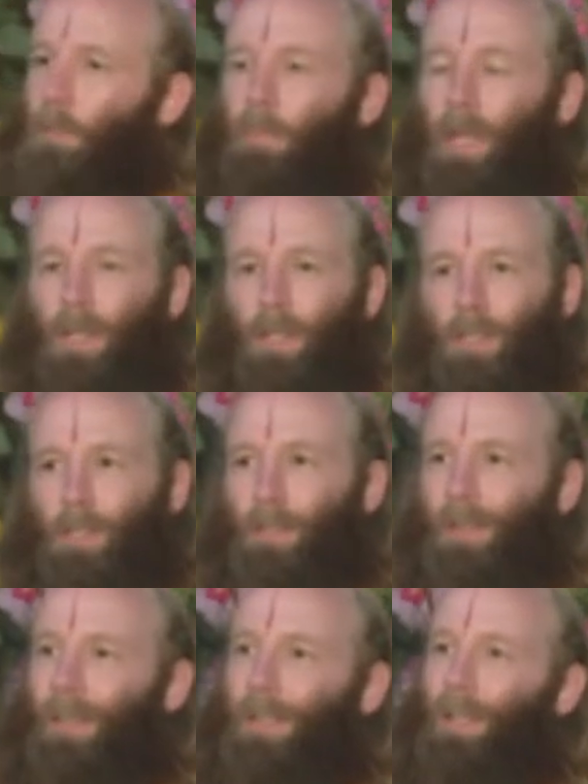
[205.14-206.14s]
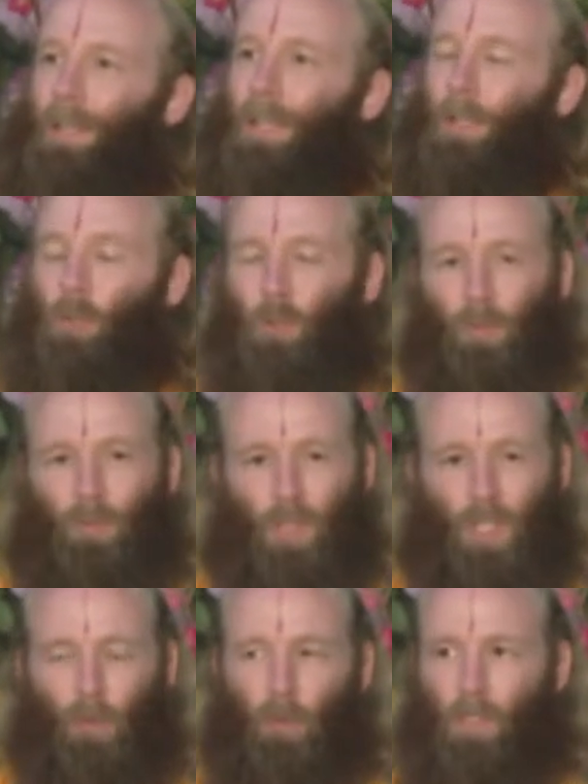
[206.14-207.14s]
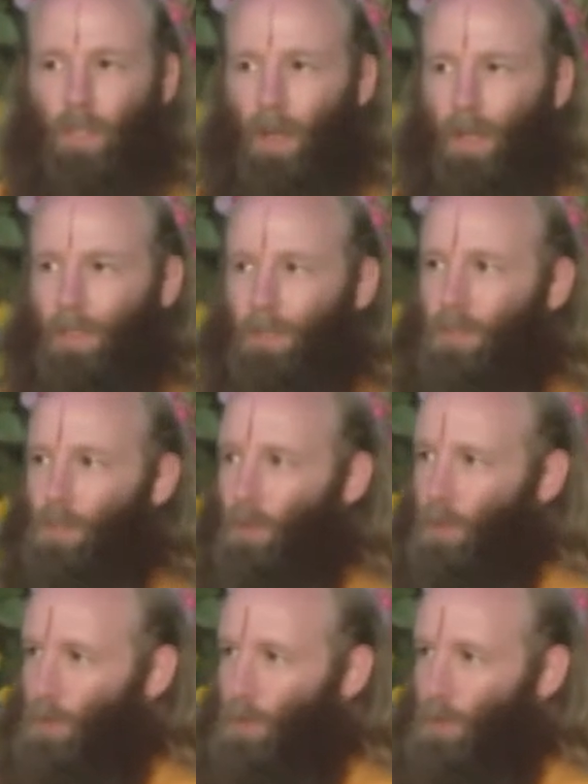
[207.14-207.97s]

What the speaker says: the base in whom she resides. So the